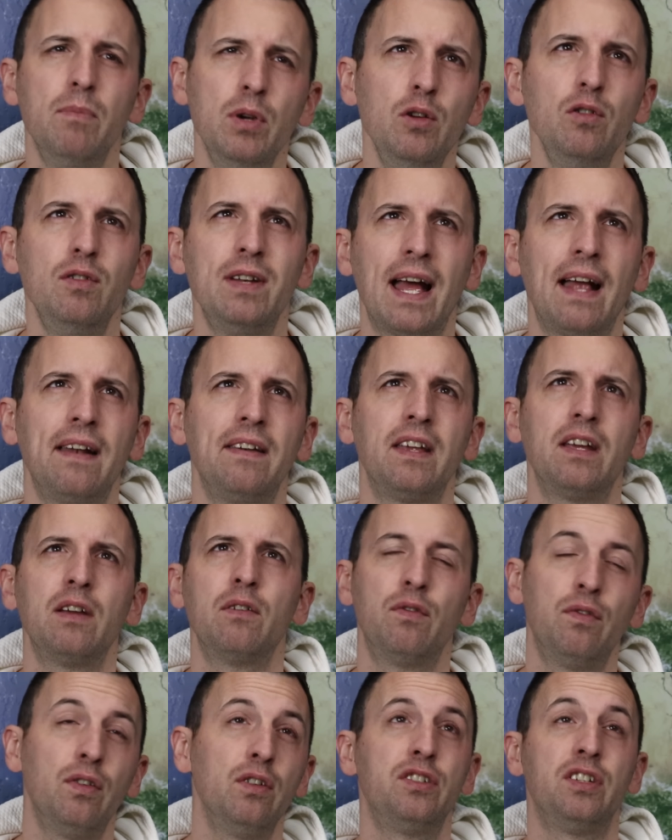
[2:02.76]
moon landing
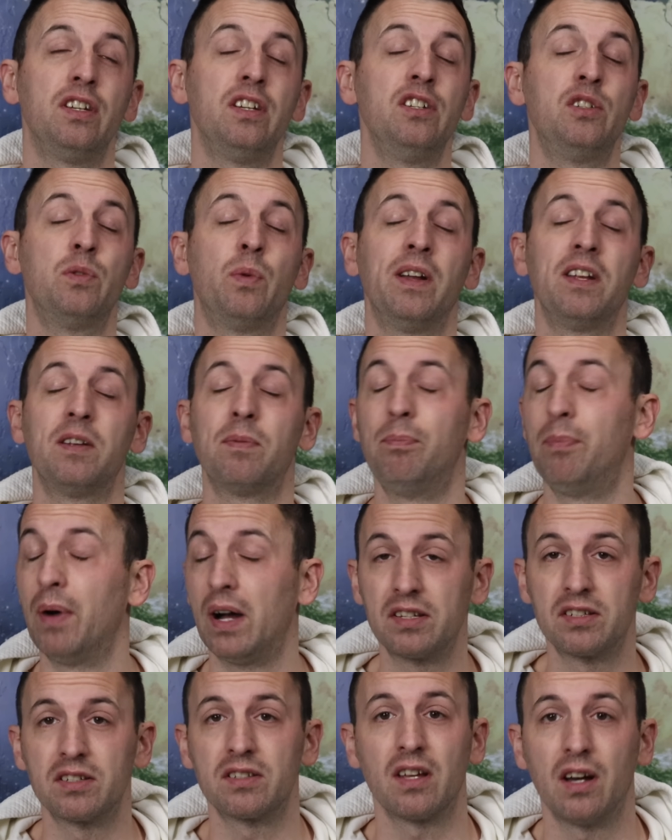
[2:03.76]
footage which
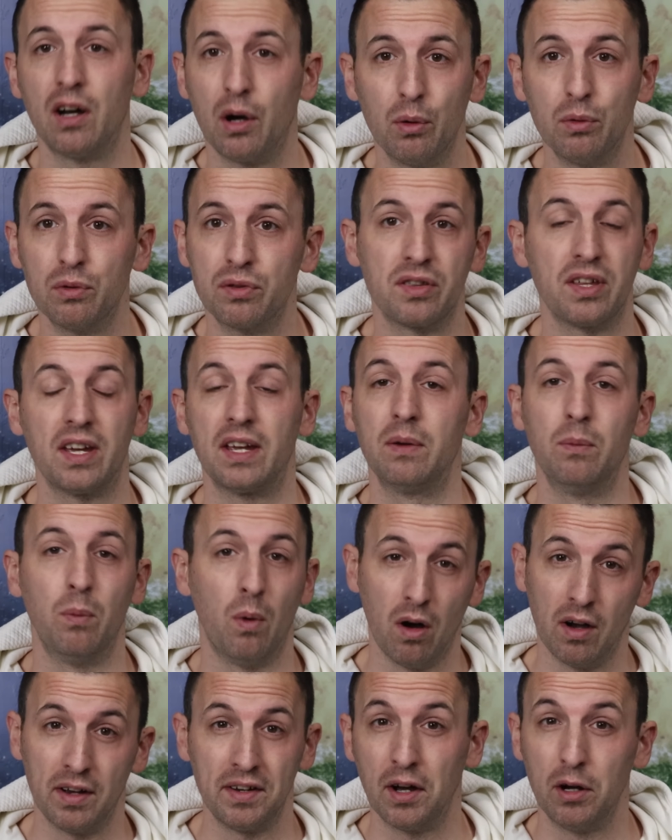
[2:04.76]
busts the whole thing
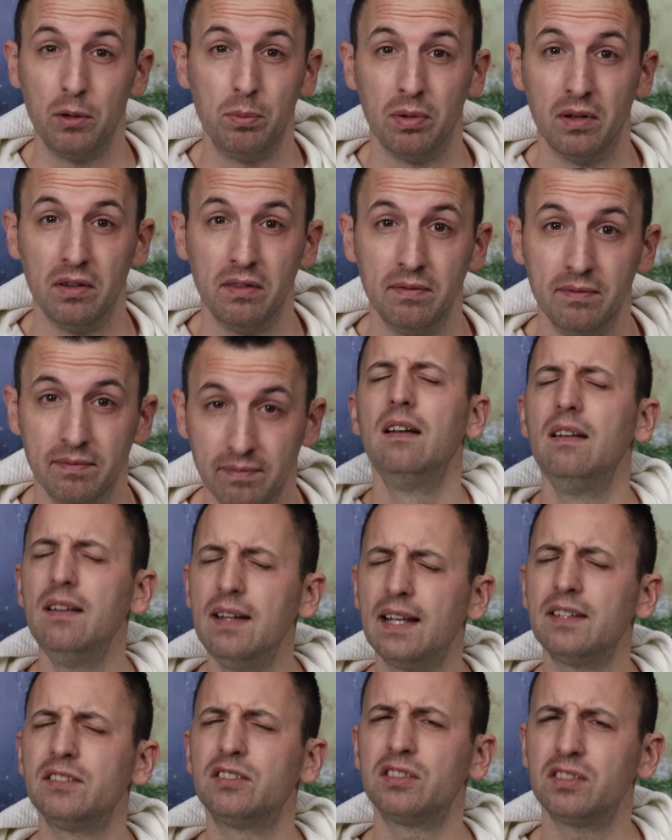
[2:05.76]
wide open.
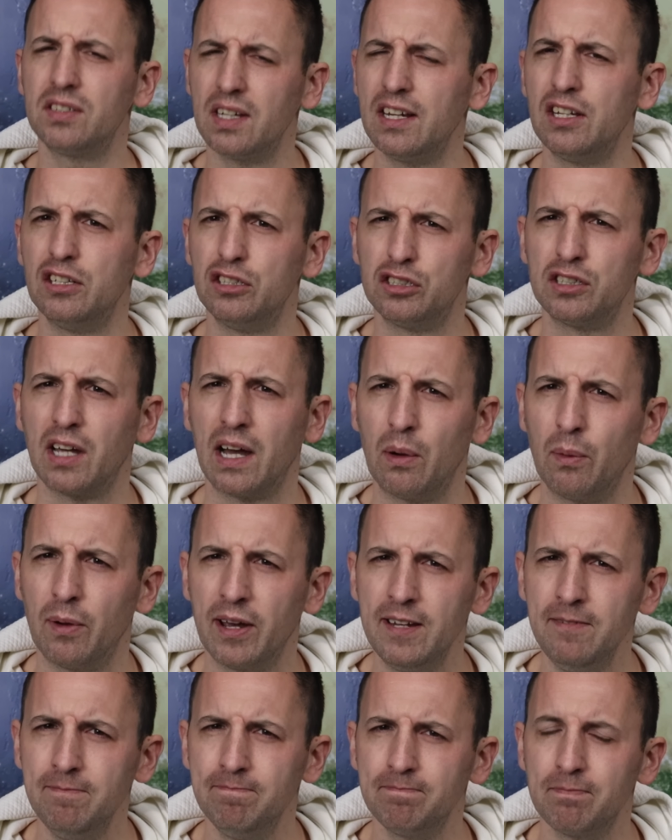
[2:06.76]
Let's see, shall
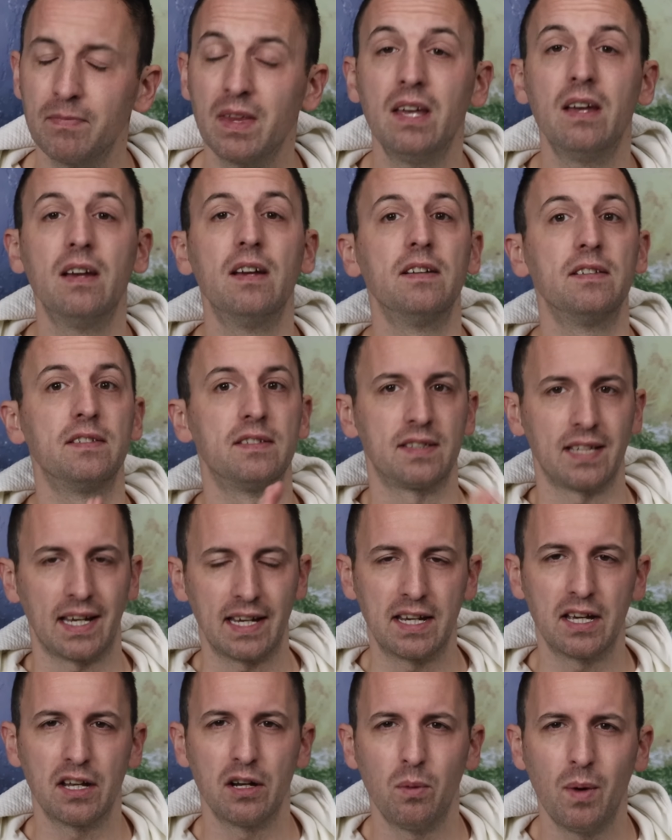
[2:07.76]
we?
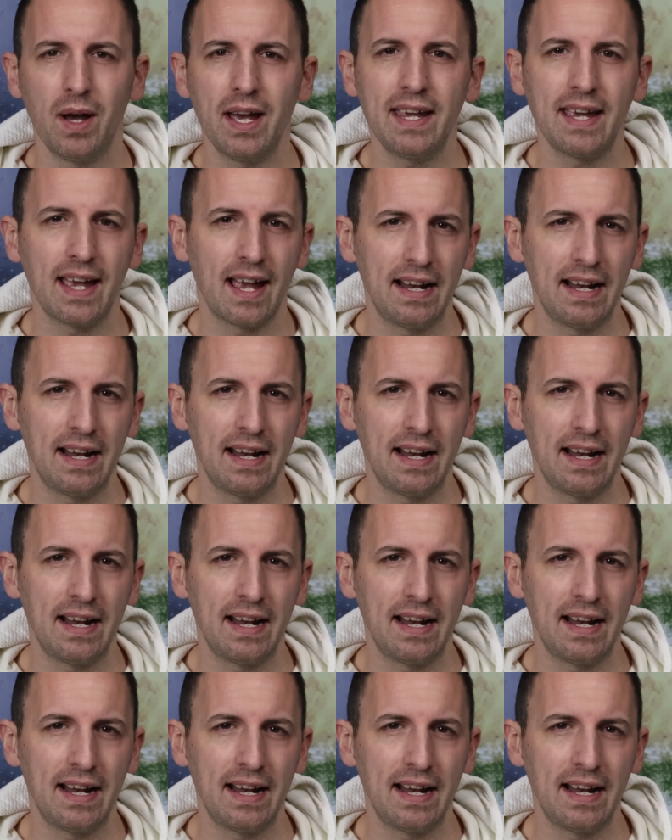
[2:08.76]
Take it away,